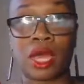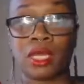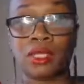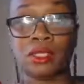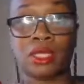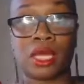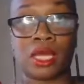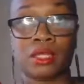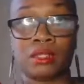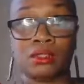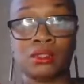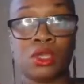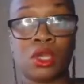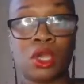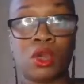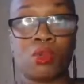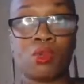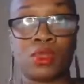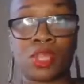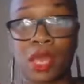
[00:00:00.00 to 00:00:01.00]
and
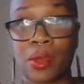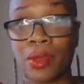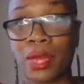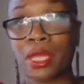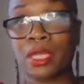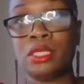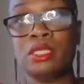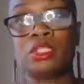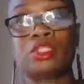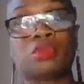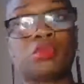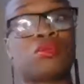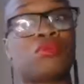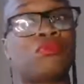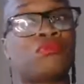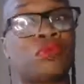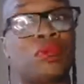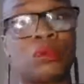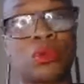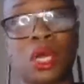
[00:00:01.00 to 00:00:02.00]
without any
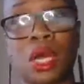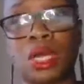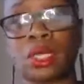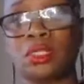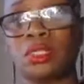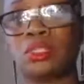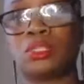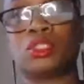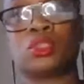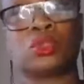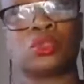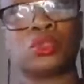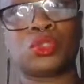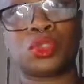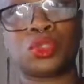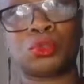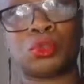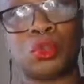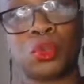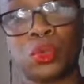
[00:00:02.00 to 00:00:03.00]
sort of real guidance or
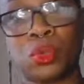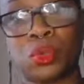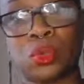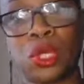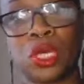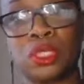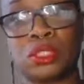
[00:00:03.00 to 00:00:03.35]
support.